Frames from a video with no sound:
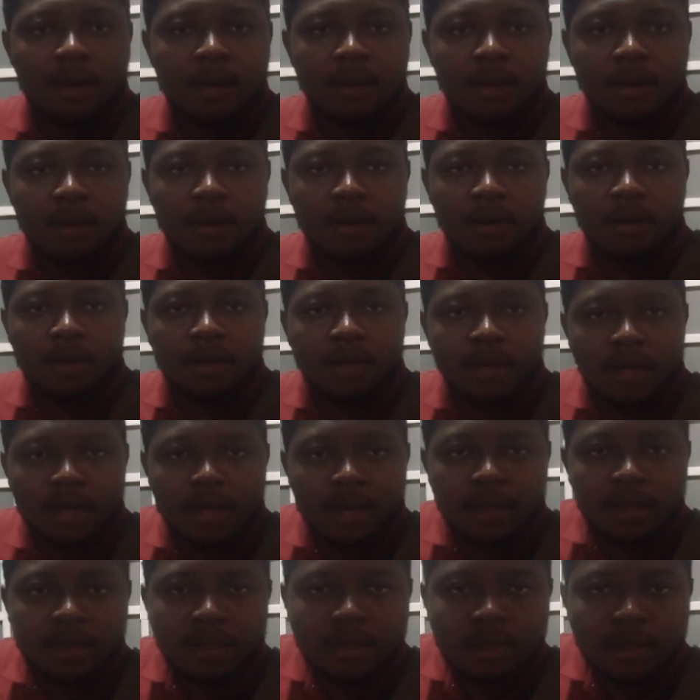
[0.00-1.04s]

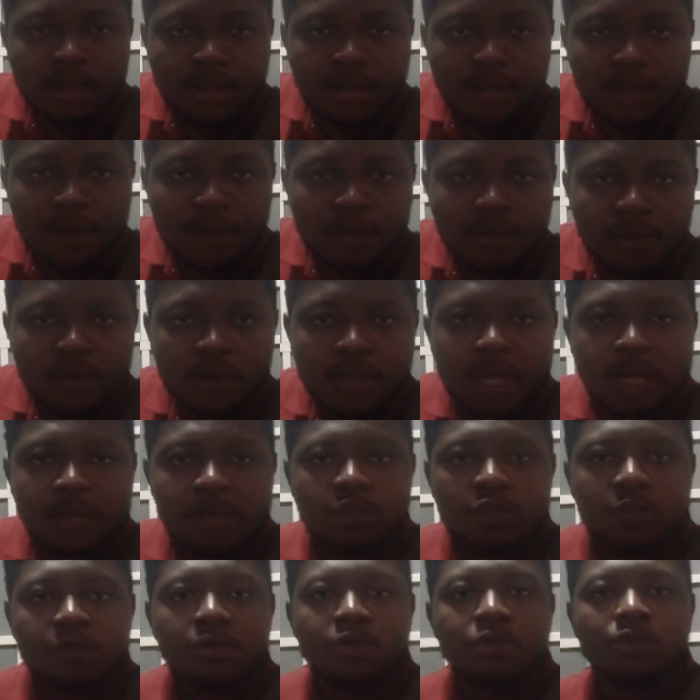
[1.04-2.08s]
okay, the sound is okay. I just
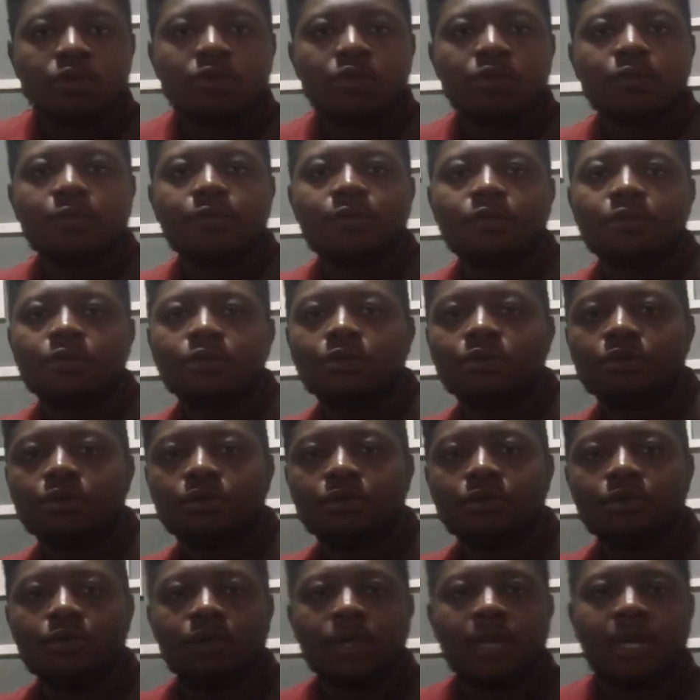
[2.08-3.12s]
want to know if you're
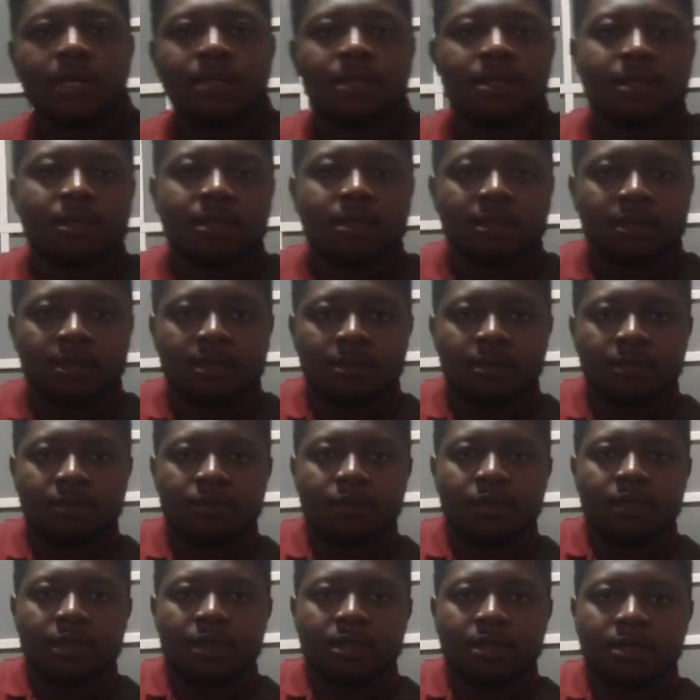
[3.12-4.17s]
getting the
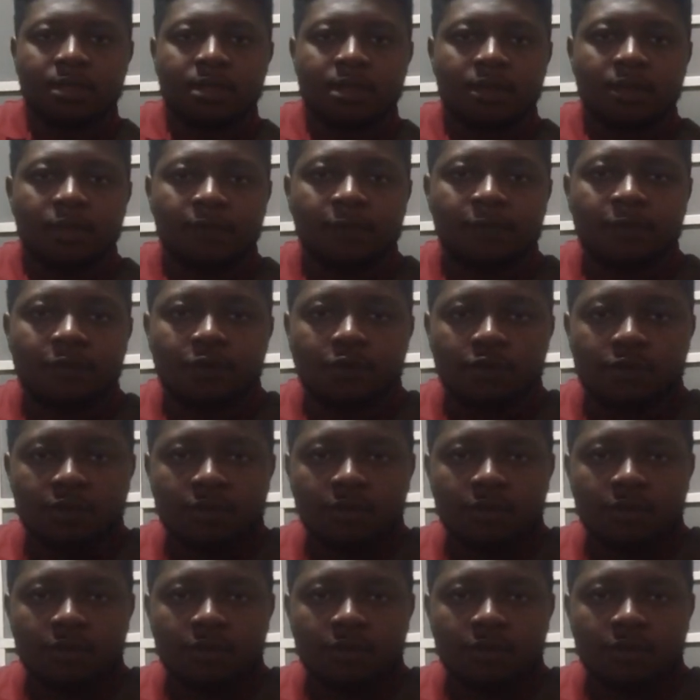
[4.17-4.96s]
guitar, the full